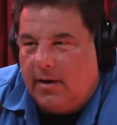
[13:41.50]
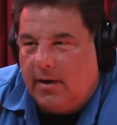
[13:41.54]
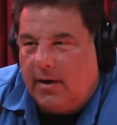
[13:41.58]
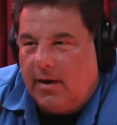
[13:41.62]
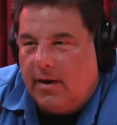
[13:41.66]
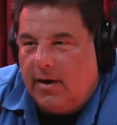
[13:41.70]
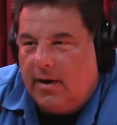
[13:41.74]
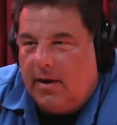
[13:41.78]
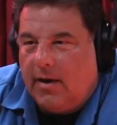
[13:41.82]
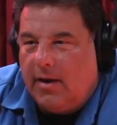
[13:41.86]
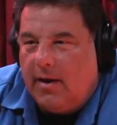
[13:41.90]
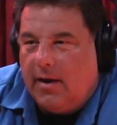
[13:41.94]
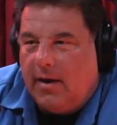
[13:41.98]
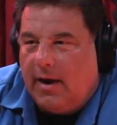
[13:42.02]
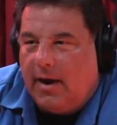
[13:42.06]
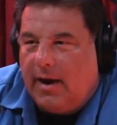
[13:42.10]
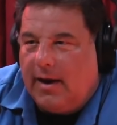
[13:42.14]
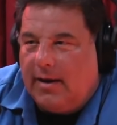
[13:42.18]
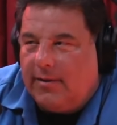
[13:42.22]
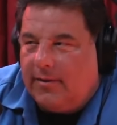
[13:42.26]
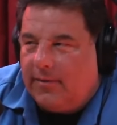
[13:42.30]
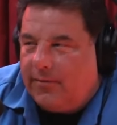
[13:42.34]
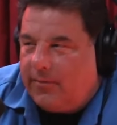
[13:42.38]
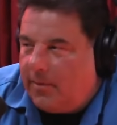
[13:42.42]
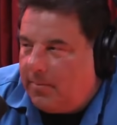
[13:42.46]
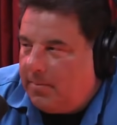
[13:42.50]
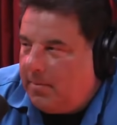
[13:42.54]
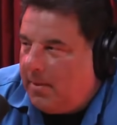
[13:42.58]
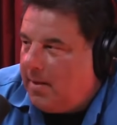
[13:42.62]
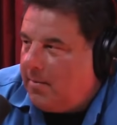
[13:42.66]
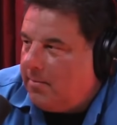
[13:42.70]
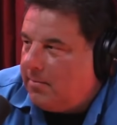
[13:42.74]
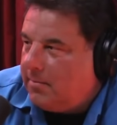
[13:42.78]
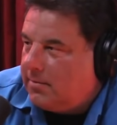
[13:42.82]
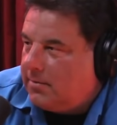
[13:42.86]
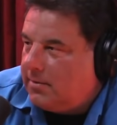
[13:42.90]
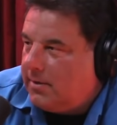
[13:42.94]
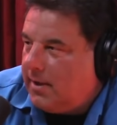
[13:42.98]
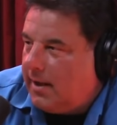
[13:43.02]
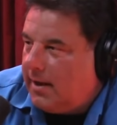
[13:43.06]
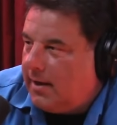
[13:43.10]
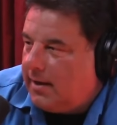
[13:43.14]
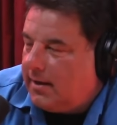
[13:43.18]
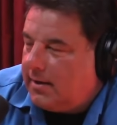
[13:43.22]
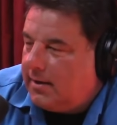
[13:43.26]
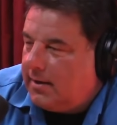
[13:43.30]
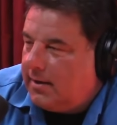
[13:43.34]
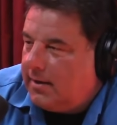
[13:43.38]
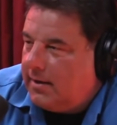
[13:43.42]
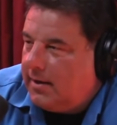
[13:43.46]
Really? If I'm not
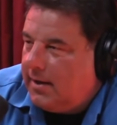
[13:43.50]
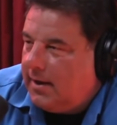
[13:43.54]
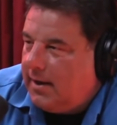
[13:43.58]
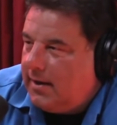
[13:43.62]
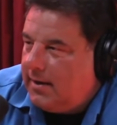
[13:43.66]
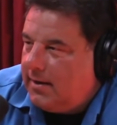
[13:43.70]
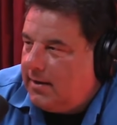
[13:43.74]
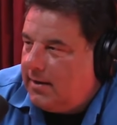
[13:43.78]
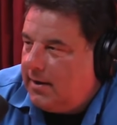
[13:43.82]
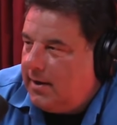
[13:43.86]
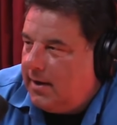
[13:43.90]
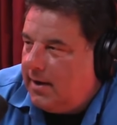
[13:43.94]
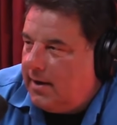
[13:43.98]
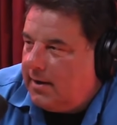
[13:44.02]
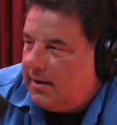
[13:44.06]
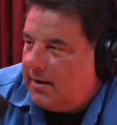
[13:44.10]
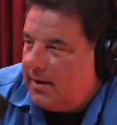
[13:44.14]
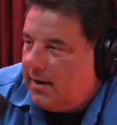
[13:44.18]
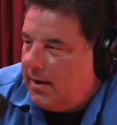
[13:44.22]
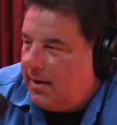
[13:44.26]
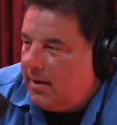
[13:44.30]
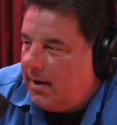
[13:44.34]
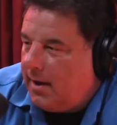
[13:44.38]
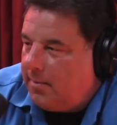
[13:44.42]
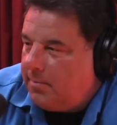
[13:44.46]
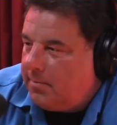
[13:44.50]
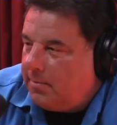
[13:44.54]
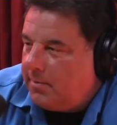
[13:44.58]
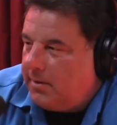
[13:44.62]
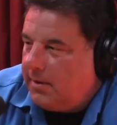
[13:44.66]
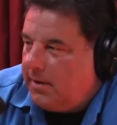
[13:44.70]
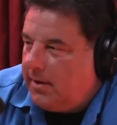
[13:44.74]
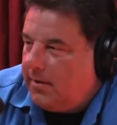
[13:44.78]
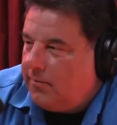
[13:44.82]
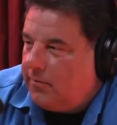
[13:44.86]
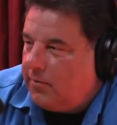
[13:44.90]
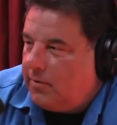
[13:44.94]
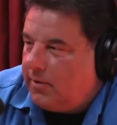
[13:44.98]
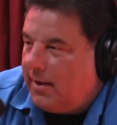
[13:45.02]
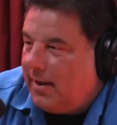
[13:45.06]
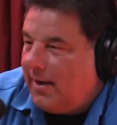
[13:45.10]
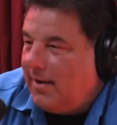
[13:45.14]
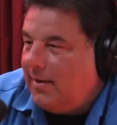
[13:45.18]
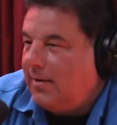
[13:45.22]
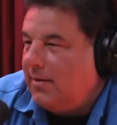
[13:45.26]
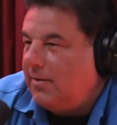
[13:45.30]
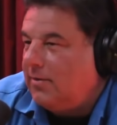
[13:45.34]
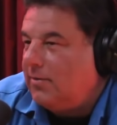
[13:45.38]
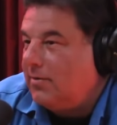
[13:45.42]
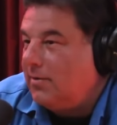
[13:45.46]
mistaken, in '98, I, I, believe, or
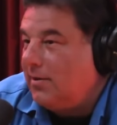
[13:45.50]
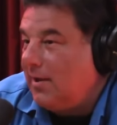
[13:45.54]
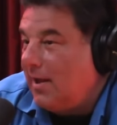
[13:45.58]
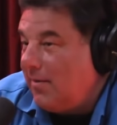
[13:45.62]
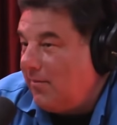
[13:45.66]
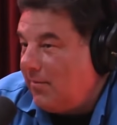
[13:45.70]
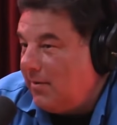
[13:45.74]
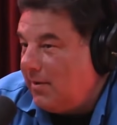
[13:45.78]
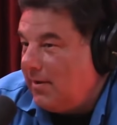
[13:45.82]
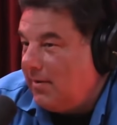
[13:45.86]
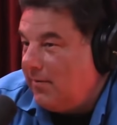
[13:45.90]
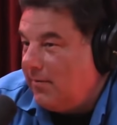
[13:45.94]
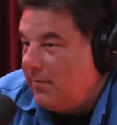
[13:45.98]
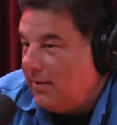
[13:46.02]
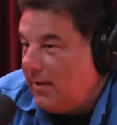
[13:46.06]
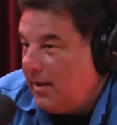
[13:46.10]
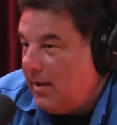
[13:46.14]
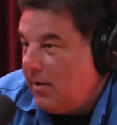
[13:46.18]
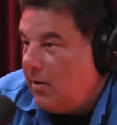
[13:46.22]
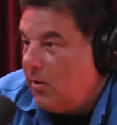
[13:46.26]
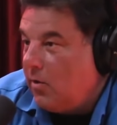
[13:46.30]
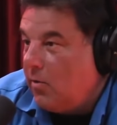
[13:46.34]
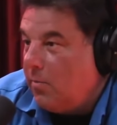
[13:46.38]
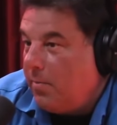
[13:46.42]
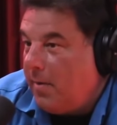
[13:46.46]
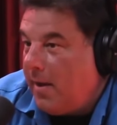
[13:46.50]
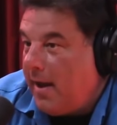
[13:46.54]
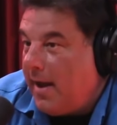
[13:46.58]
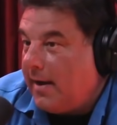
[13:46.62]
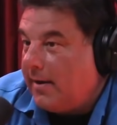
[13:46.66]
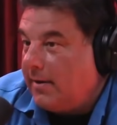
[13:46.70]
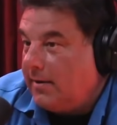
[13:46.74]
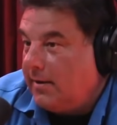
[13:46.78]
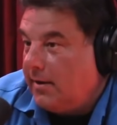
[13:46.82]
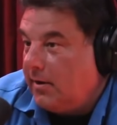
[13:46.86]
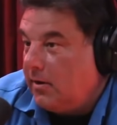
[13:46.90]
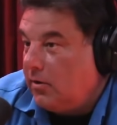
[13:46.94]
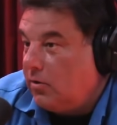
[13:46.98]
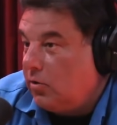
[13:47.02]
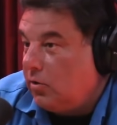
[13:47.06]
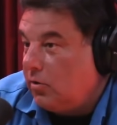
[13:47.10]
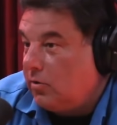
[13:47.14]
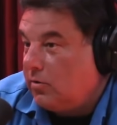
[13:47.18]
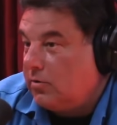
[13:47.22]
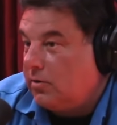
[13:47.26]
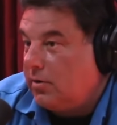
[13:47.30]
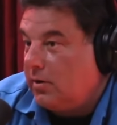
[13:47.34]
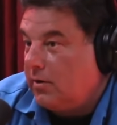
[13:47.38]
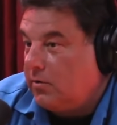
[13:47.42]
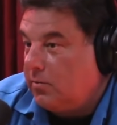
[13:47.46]
'97 even, they go back and then it took
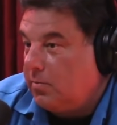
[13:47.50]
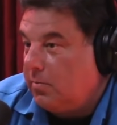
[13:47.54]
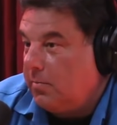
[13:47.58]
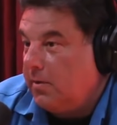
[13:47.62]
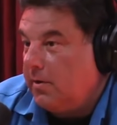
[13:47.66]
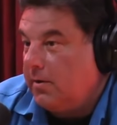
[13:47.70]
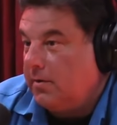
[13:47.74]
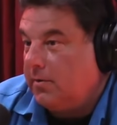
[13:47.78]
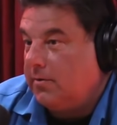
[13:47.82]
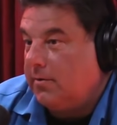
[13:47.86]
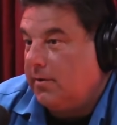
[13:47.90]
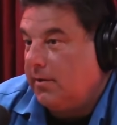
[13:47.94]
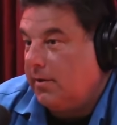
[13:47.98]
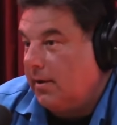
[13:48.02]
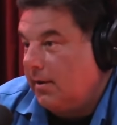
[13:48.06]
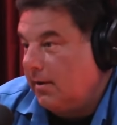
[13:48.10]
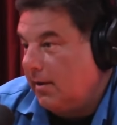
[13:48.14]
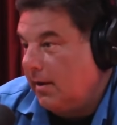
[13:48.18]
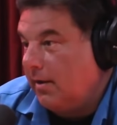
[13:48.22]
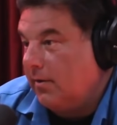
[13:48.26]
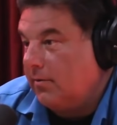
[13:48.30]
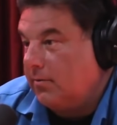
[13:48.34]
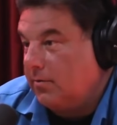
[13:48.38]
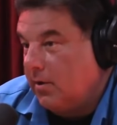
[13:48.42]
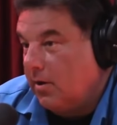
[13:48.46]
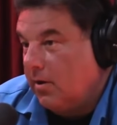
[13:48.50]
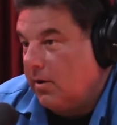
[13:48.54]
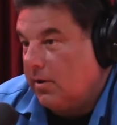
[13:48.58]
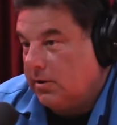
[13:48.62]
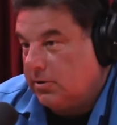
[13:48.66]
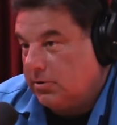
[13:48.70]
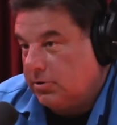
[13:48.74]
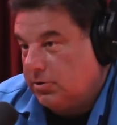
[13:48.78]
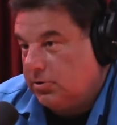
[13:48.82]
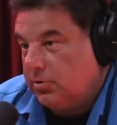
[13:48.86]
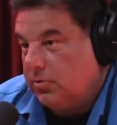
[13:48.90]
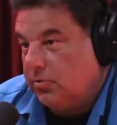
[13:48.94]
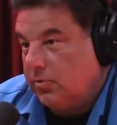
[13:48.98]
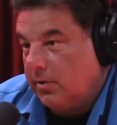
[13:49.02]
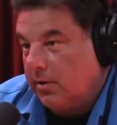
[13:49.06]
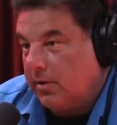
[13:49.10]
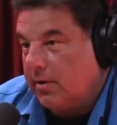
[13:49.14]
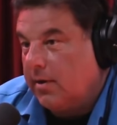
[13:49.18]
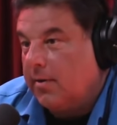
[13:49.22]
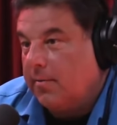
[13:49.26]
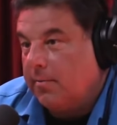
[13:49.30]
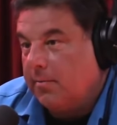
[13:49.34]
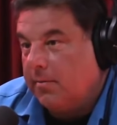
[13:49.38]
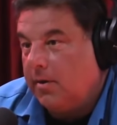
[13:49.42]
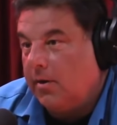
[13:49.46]
six months and then they started shooting
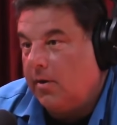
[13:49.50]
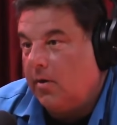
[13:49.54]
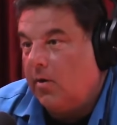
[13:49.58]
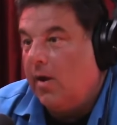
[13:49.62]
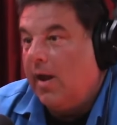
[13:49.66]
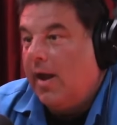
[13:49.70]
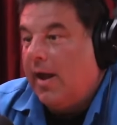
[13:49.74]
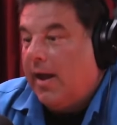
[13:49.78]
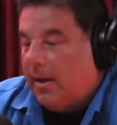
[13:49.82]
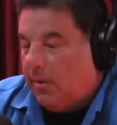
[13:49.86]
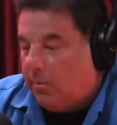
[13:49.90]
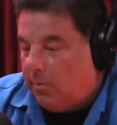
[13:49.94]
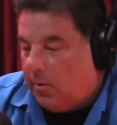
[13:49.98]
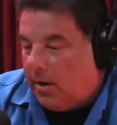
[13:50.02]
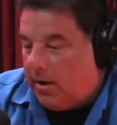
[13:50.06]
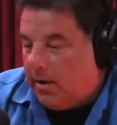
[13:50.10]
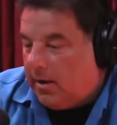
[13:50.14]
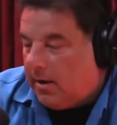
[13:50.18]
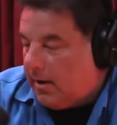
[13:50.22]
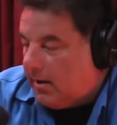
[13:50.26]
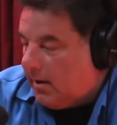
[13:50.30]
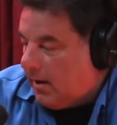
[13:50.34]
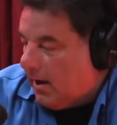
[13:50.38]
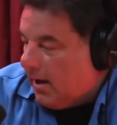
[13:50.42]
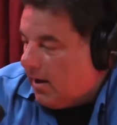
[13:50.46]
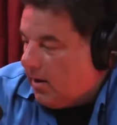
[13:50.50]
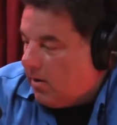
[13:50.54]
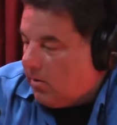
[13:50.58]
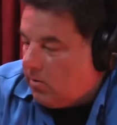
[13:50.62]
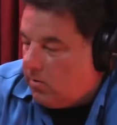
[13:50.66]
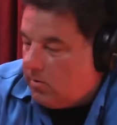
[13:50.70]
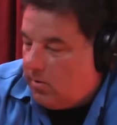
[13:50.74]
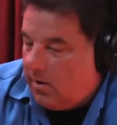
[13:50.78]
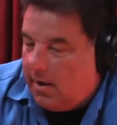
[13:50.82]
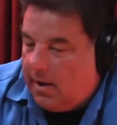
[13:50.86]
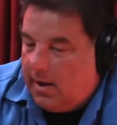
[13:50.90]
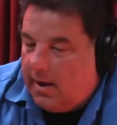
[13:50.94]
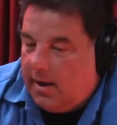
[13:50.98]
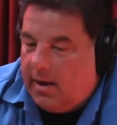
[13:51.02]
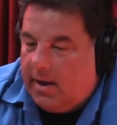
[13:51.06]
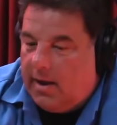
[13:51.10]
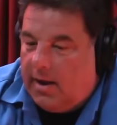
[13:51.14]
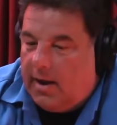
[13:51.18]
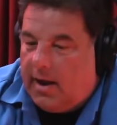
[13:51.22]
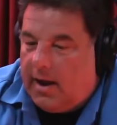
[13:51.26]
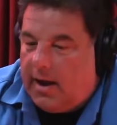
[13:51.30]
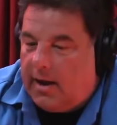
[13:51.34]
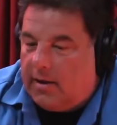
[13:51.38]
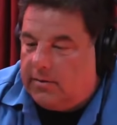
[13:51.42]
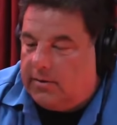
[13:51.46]
them. You know mm. well, uh, how
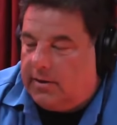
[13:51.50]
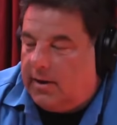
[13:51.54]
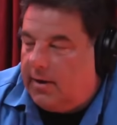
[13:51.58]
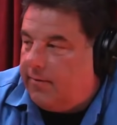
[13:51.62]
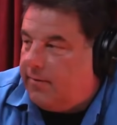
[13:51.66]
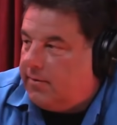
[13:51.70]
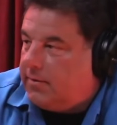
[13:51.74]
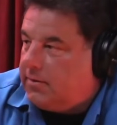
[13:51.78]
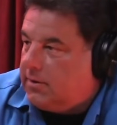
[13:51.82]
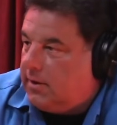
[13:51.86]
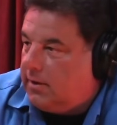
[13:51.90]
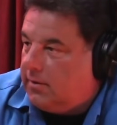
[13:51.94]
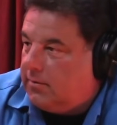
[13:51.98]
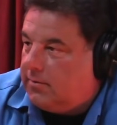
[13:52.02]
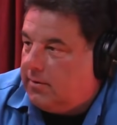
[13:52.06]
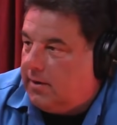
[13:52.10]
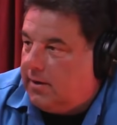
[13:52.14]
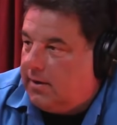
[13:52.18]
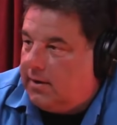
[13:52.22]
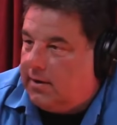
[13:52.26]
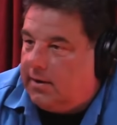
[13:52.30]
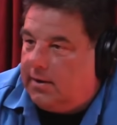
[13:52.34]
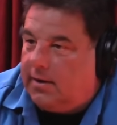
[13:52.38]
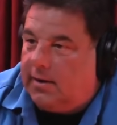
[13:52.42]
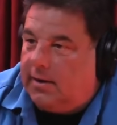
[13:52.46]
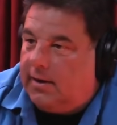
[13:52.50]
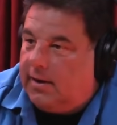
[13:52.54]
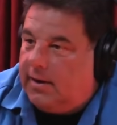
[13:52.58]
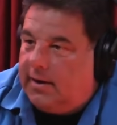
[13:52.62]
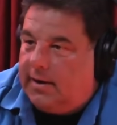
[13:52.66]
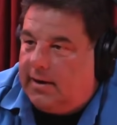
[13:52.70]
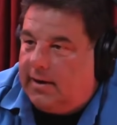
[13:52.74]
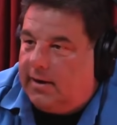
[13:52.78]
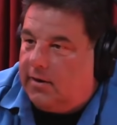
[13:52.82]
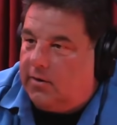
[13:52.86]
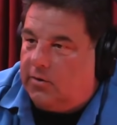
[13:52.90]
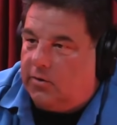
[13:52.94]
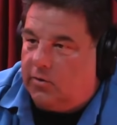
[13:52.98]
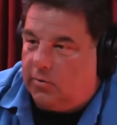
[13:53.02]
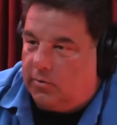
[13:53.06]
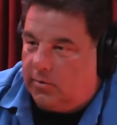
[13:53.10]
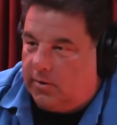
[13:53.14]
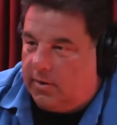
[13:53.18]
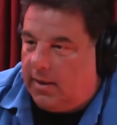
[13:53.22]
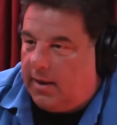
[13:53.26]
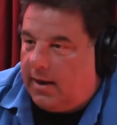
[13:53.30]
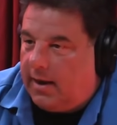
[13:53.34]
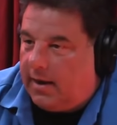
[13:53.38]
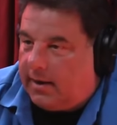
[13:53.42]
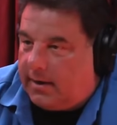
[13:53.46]
how David Chase did it? He didn't do it
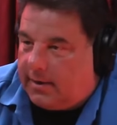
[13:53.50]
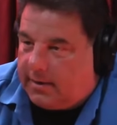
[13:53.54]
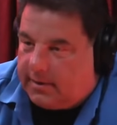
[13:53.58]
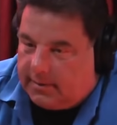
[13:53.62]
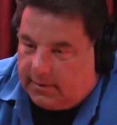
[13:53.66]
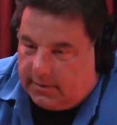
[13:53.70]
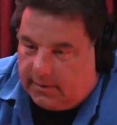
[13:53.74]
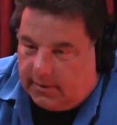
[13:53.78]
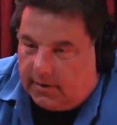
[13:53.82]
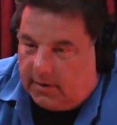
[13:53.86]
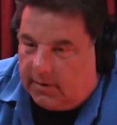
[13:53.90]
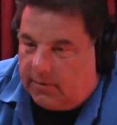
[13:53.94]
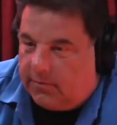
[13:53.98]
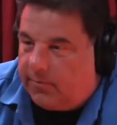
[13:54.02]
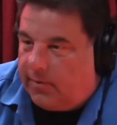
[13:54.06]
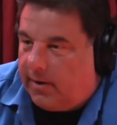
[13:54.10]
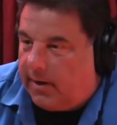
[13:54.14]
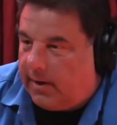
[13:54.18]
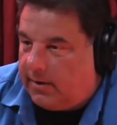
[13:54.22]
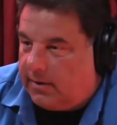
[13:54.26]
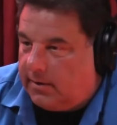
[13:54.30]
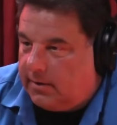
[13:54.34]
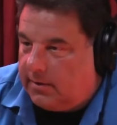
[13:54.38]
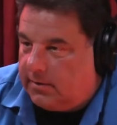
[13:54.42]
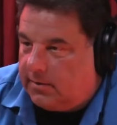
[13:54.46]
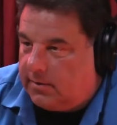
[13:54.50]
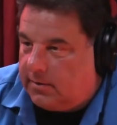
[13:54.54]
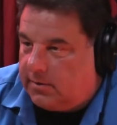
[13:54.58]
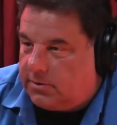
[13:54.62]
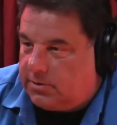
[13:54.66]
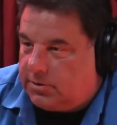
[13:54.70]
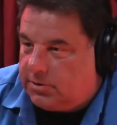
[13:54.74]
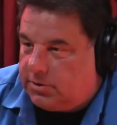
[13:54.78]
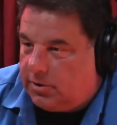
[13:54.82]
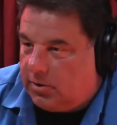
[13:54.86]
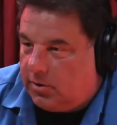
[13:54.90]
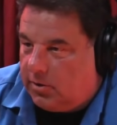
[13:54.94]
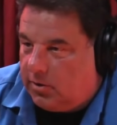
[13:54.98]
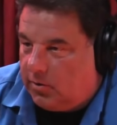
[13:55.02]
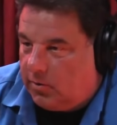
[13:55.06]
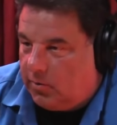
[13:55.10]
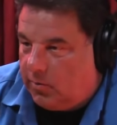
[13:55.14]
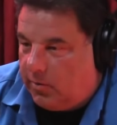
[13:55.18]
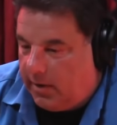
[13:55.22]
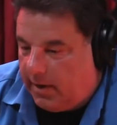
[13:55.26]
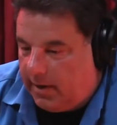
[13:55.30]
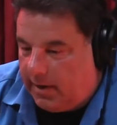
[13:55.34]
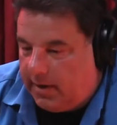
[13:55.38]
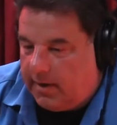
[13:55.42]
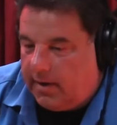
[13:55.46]
like a regular show
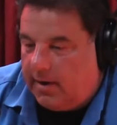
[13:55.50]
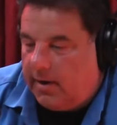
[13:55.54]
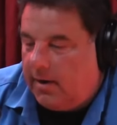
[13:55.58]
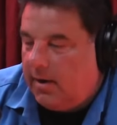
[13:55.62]
where